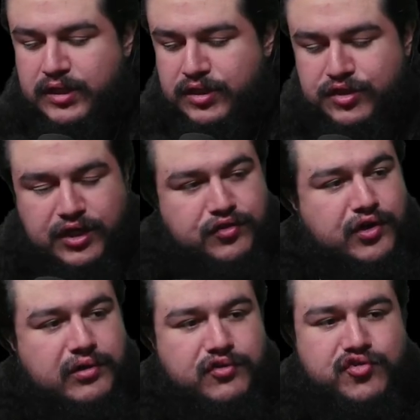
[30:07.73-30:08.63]
The
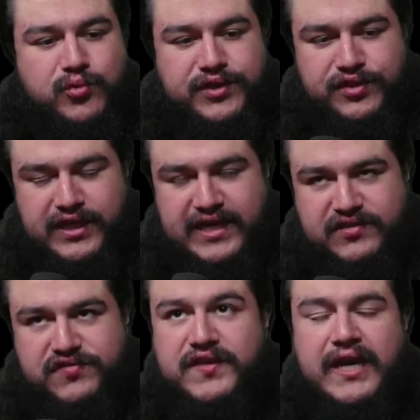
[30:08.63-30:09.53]
guitar is doing the
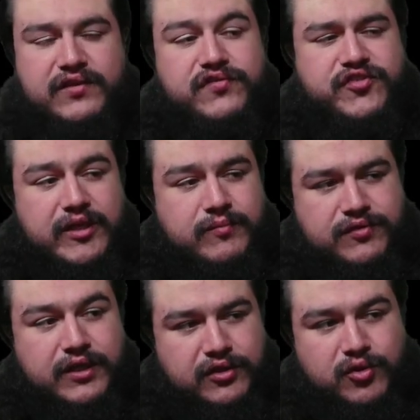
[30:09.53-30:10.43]
exact same
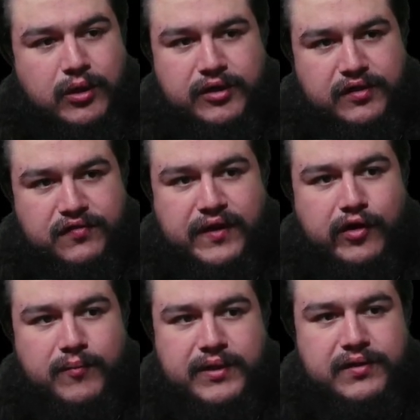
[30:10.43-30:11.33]
thing throughout an
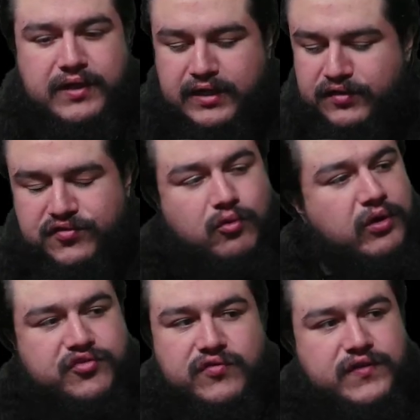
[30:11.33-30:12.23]
entire minute, and it's the
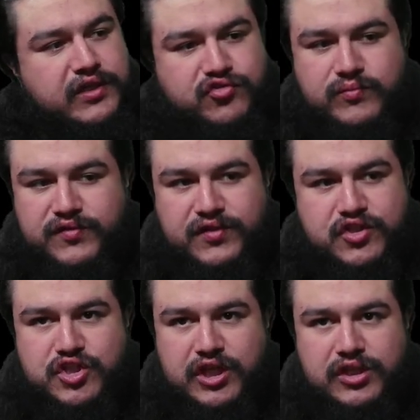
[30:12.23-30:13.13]
rest of the instruments that
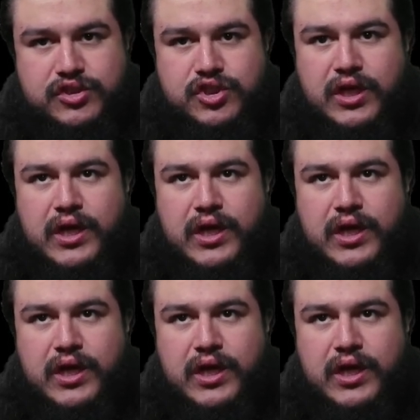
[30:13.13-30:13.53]
change.